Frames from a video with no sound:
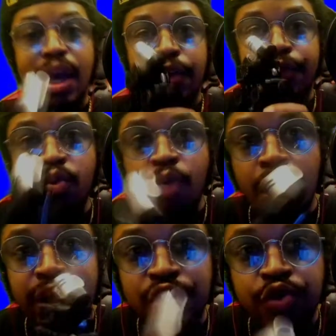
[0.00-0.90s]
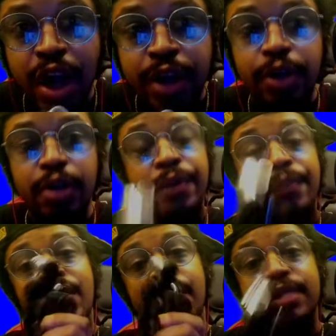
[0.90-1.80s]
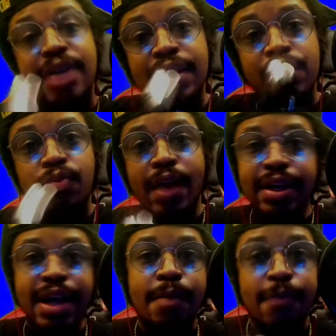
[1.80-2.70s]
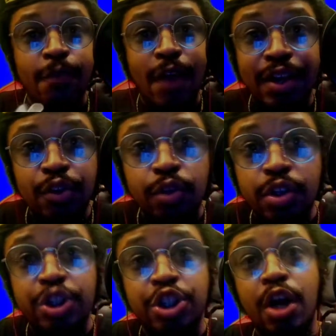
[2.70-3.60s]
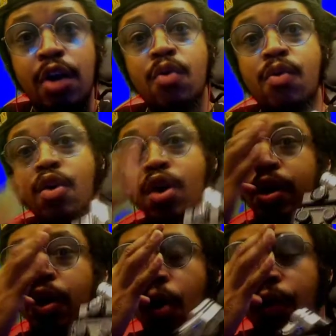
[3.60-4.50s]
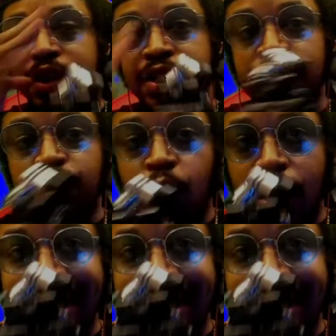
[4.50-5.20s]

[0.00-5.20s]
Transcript: if you are a trucker, I'm telling you right now, before I do the show on this one